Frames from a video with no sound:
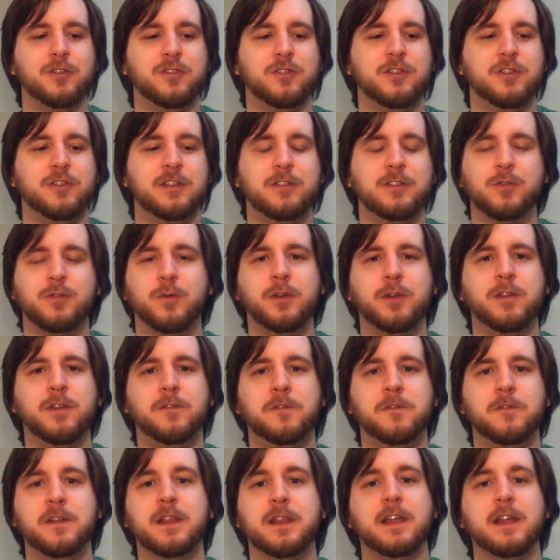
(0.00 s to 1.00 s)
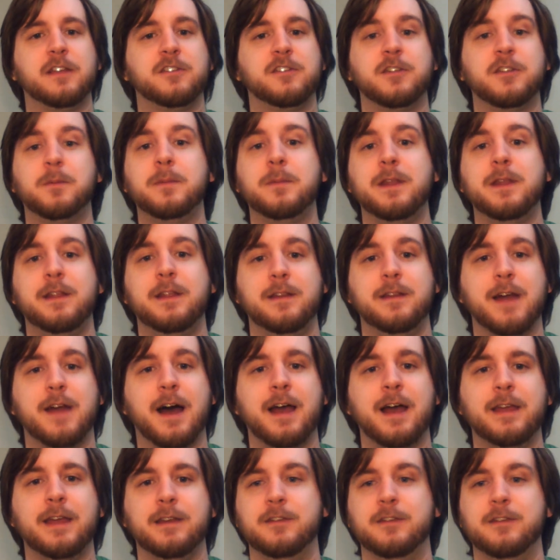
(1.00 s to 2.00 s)
she's going to feel like somebody
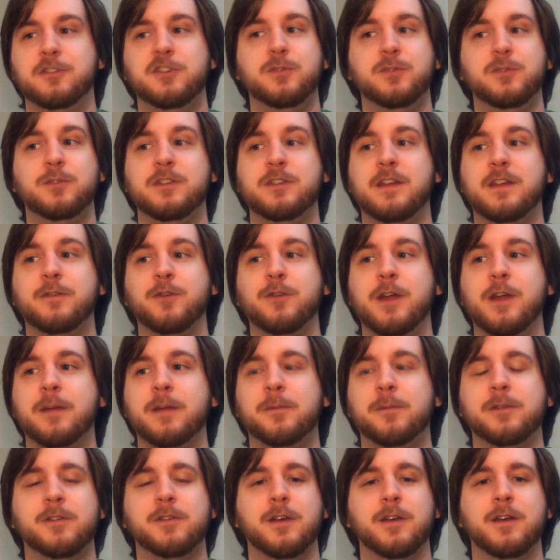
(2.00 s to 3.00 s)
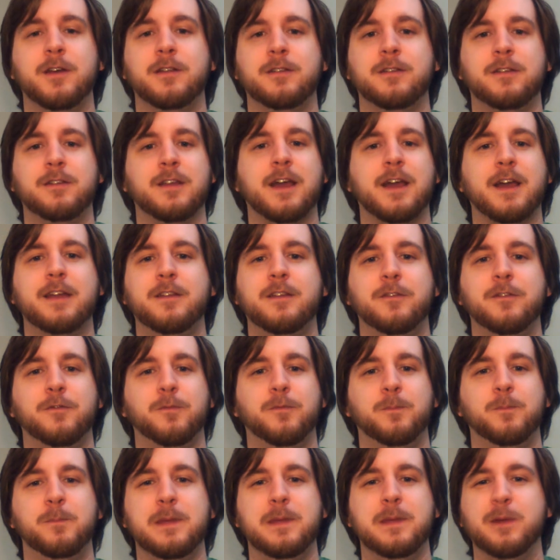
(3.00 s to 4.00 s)
died and she was never able to kind of
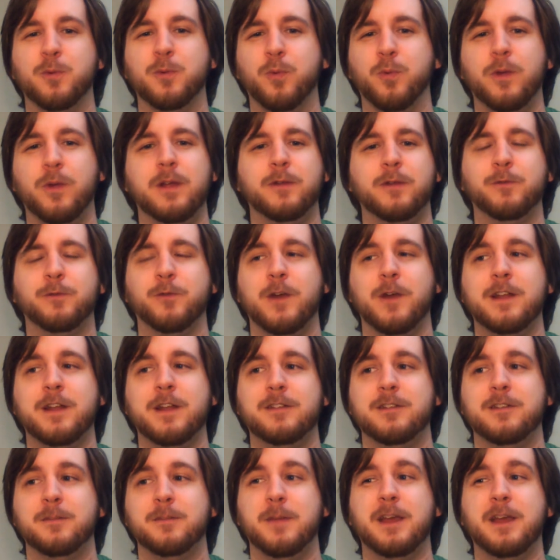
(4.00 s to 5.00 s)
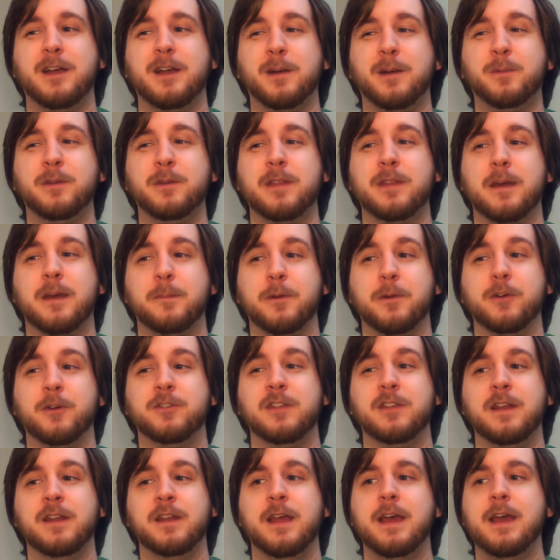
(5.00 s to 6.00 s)
be real friends and make up with that
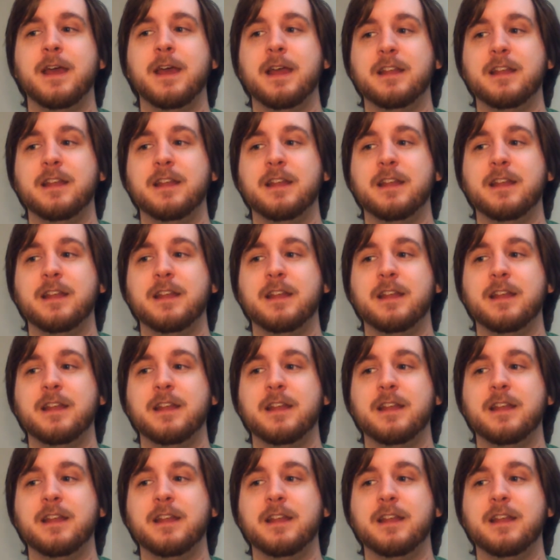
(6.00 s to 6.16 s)
person.